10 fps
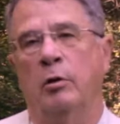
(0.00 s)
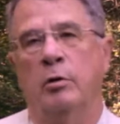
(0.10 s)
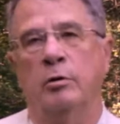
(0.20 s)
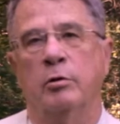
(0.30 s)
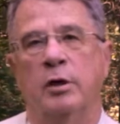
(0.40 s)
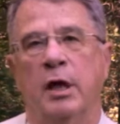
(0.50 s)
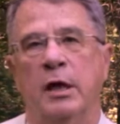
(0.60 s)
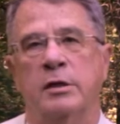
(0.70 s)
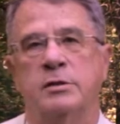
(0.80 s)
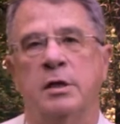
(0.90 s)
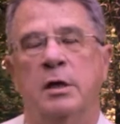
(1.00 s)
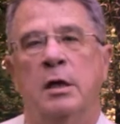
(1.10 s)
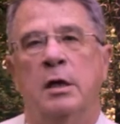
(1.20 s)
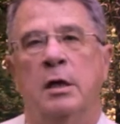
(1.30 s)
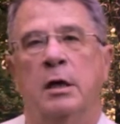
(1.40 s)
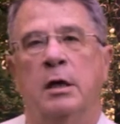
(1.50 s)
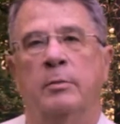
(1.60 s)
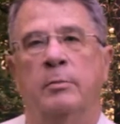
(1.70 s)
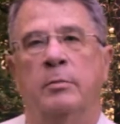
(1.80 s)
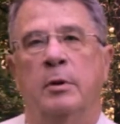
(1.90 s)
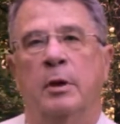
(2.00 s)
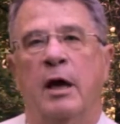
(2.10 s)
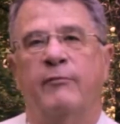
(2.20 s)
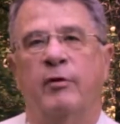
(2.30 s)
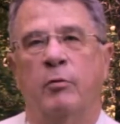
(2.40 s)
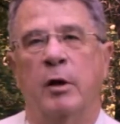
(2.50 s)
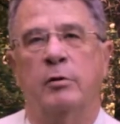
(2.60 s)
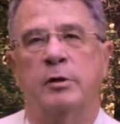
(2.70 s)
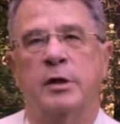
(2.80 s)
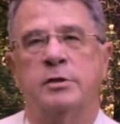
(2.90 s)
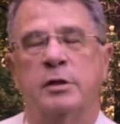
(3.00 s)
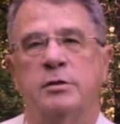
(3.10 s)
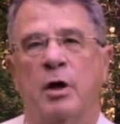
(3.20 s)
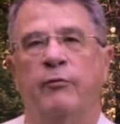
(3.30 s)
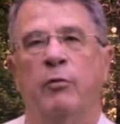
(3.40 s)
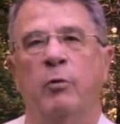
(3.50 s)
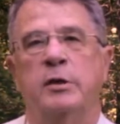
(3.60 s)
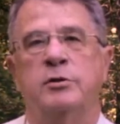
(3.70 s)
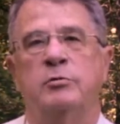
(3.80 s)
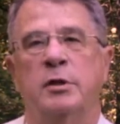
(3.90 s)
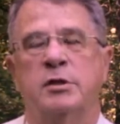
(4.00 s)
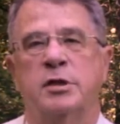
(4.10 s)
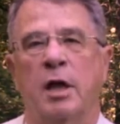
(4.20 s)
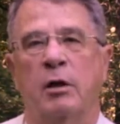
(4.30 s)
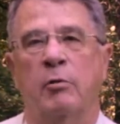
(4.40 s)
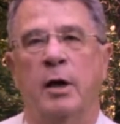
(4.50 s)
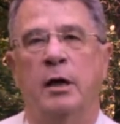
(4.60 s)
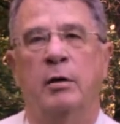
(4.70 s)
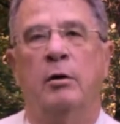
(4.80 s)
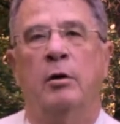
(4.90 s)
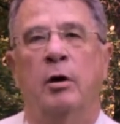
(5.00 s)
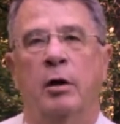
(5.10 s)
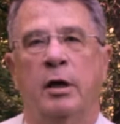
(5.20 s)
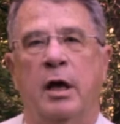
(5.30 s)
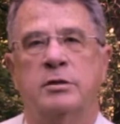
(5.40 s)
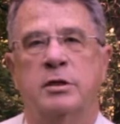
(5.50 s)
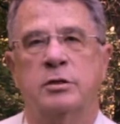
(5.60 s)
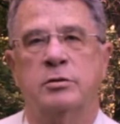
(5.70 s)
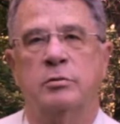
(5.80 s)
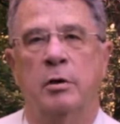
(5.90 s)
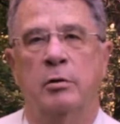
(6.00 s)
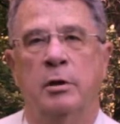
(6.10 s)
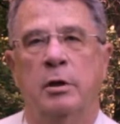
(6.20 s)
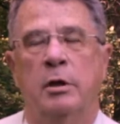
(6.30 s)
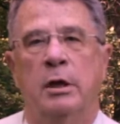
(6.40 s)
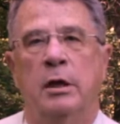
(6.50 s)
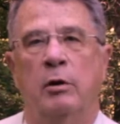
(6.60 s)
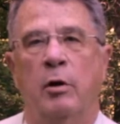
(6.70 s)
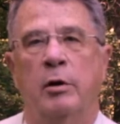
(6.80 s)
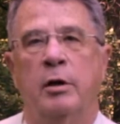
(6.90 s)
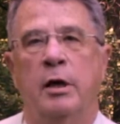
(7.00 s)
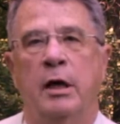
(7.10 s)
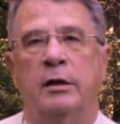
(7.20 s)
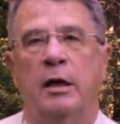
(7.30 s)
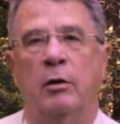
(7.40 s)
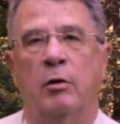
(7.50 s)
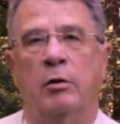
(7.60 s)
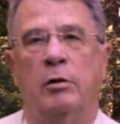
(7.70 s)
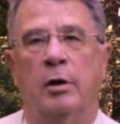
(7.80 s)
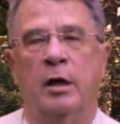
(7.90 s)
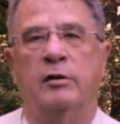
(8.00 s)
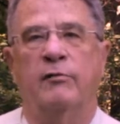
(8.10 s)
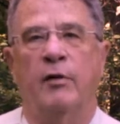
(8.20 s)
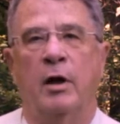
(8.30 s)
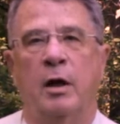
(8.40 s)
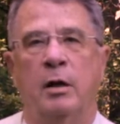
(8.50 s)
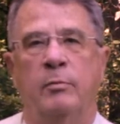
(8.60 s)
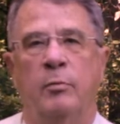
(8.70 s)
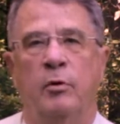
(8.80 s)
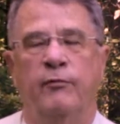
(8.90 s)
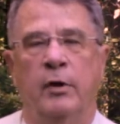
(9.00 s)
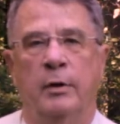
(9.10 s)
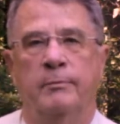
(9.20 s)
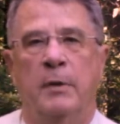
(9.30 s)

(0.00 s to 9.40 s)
longer casts, have a greater distance over which to accelerate our casting stroke in order to get that longer length of line moving.